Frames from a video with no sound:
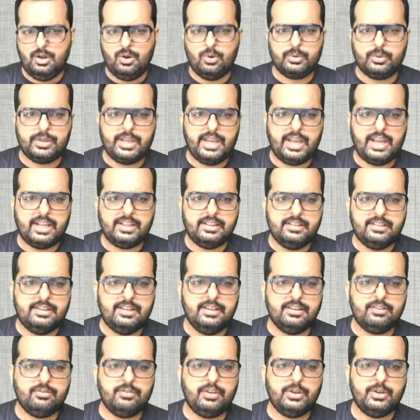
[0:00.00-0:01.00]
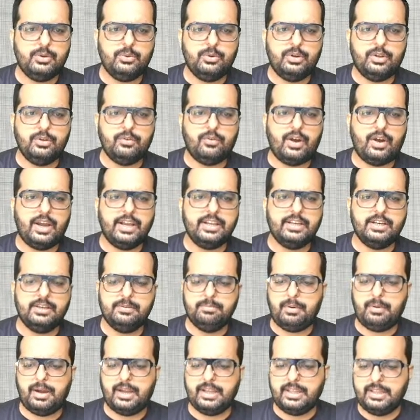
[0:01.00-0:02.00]
Okay, and this when you divide
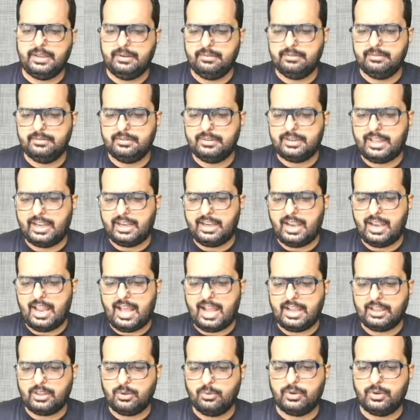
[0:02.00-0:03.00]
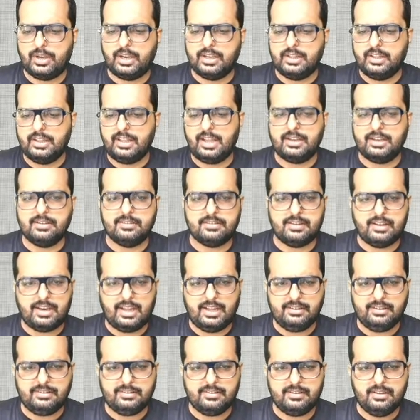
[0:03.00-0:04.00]
it by 10 lakh, you get the answer
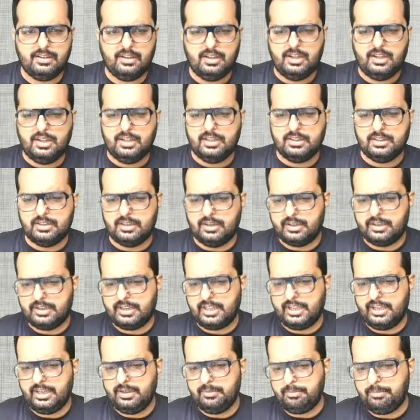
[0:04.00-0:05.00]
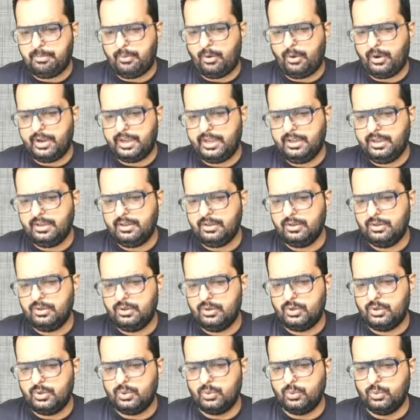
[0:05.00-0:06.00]
as
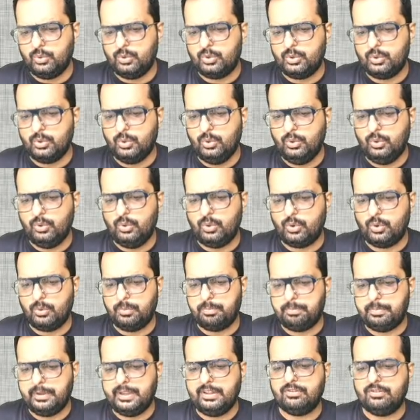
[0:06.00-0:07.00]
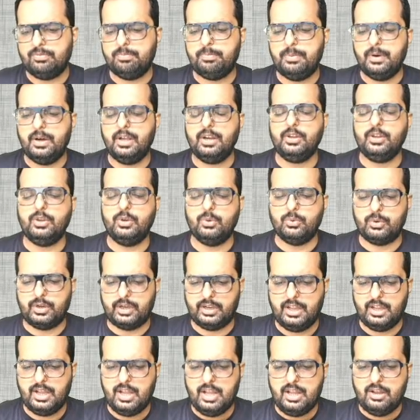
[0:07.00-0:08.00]
13.22 rupees per unit.